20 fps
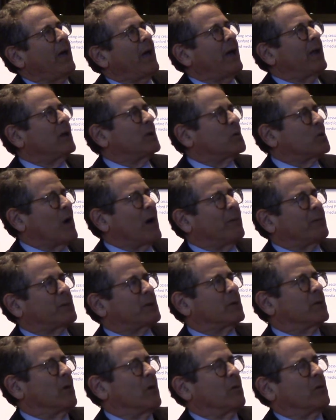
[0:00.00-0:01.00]
and it drops
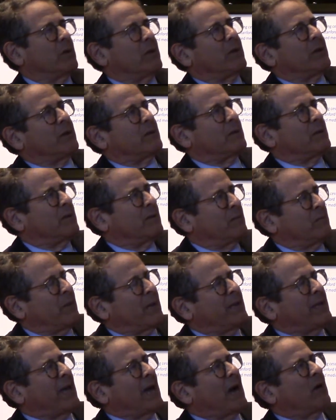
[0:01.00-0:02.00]
slowly, and
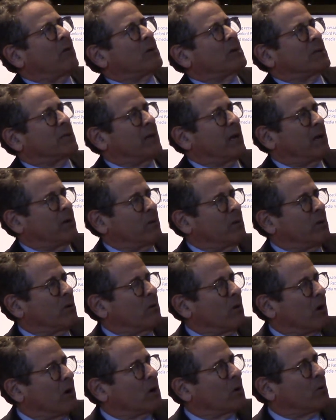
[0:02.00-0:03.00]
many hours later,
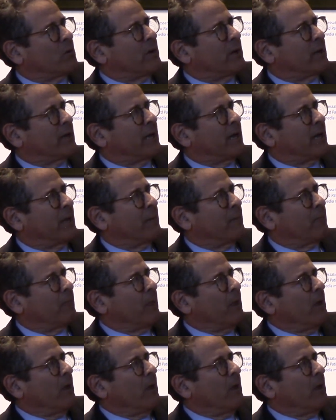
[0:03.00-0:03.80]
you're hungry again.